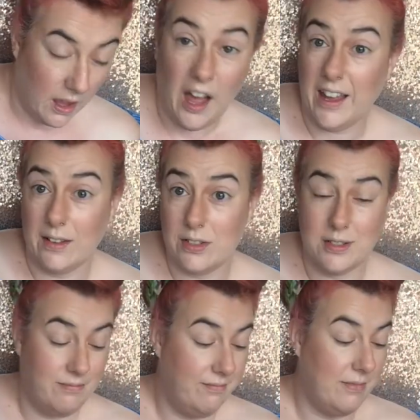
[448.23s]
I have it.
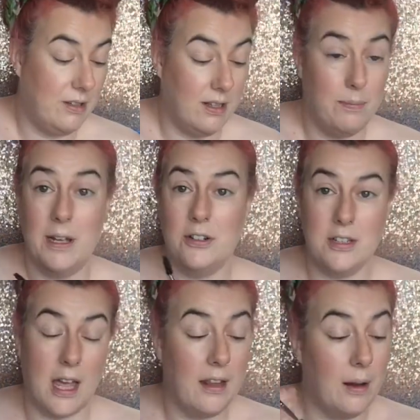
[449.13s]
That's all that
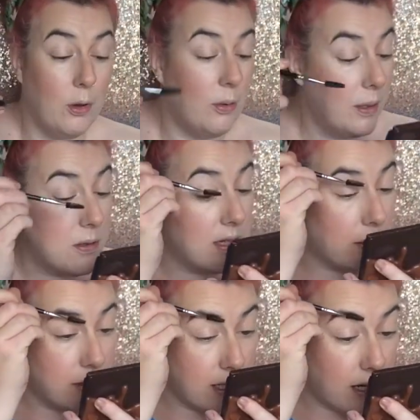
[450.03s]
matters, and I'm going to be using that
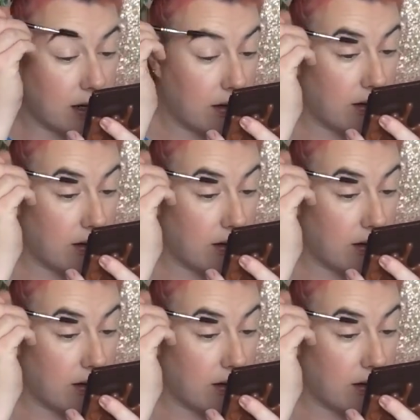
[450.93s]
one today.